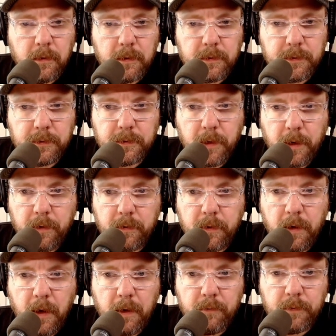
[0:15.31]
This is
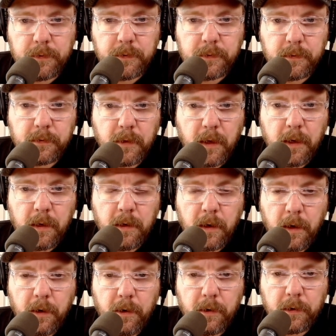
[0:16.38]
Aaron Davis and
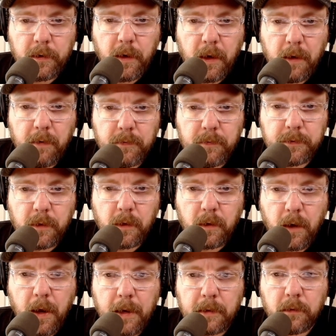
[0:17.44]
Eric Davis, the
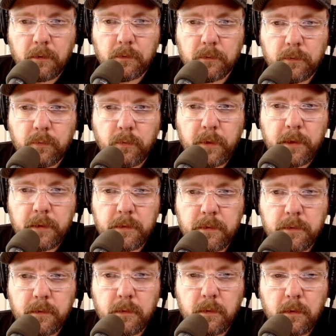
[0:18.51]
Tactical
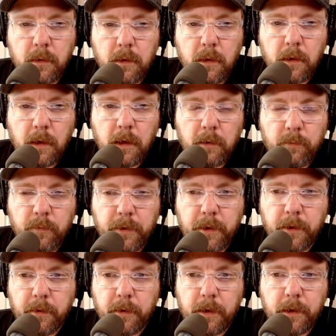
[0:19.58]
Twins, and
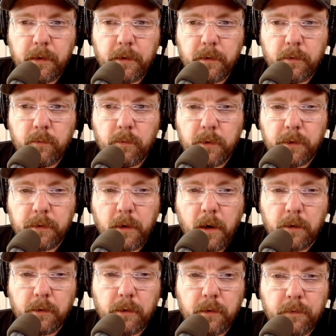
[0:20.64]
we are here with
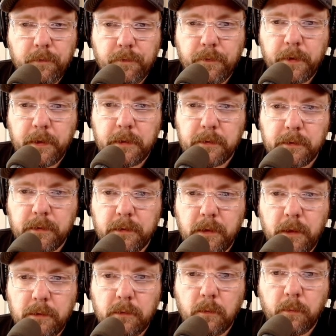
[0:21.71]
our good friend
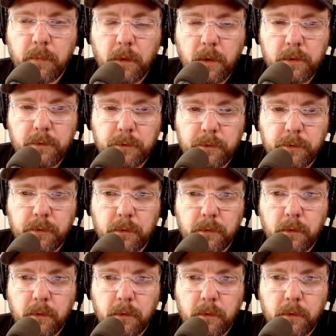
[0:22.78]
Cecil Burch,